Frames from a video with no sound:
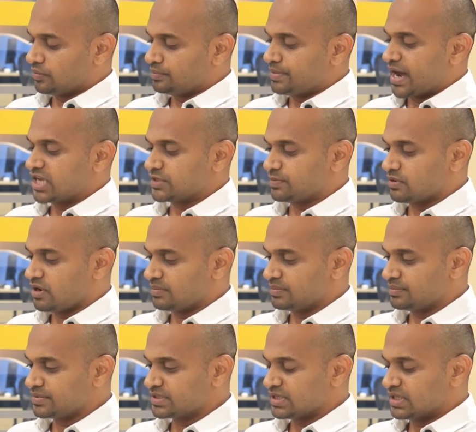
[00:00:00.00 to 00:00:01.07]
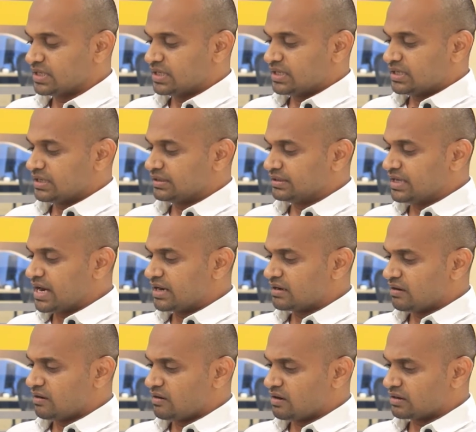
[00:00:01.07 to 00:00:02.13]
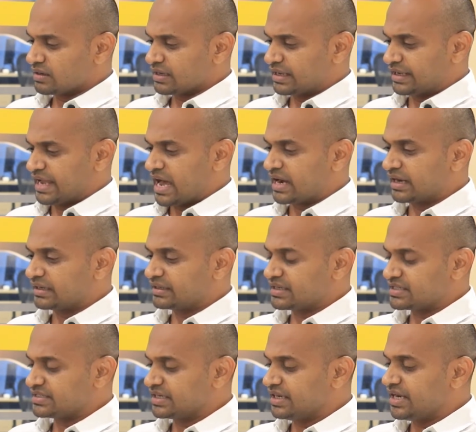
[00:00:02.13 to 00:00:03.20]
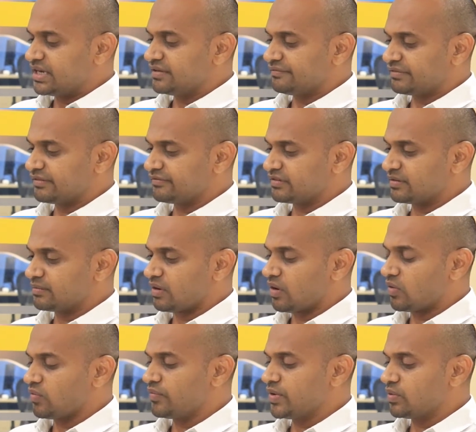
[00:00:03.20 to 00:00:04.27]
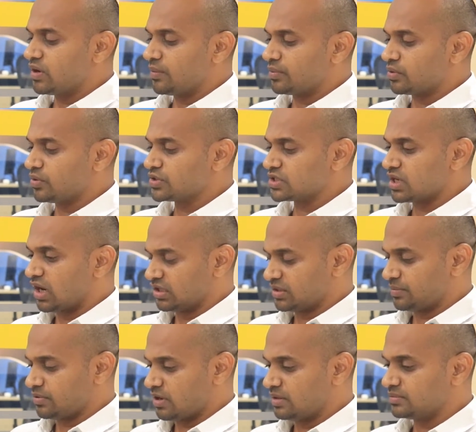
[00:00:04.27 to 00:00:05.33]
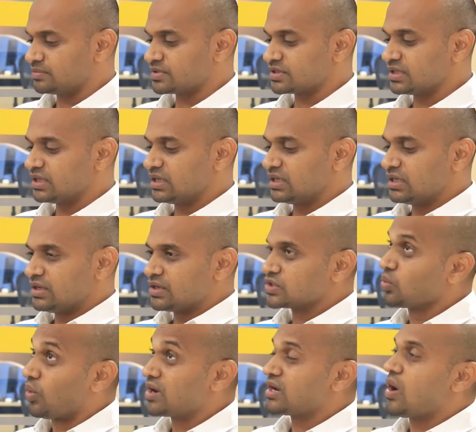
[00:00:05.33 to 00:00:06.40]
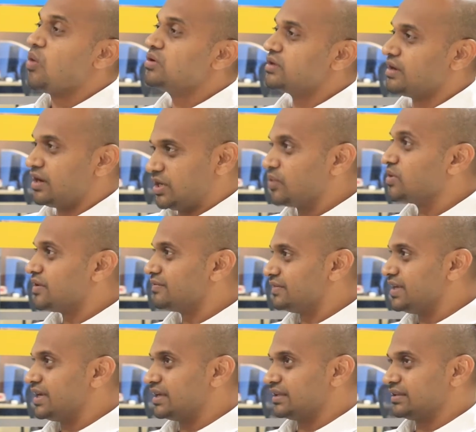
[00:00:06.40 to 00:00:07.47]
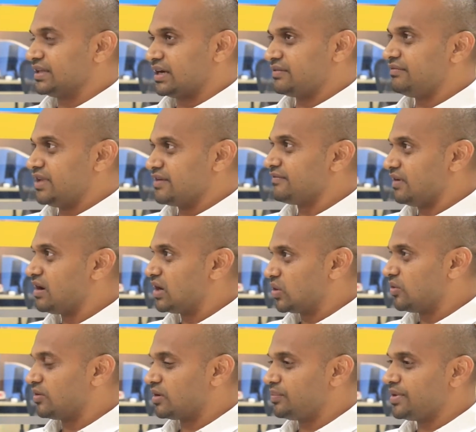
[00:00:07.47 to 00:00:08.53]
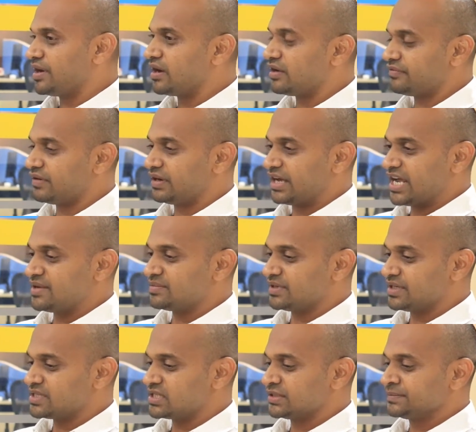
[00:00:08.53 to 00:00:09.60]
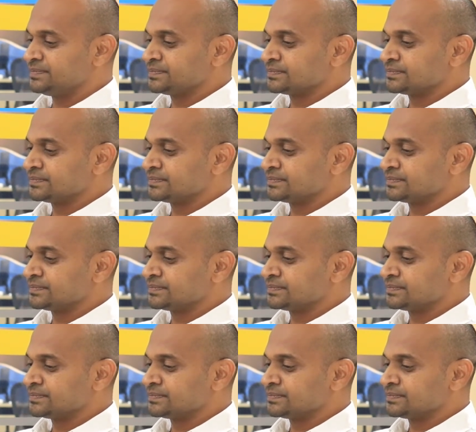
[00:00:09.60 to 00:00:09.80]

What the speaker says: batch problems that are characteristically different from how we would approach other problems. So one counterintuitive thing that we have learned over a period of a time is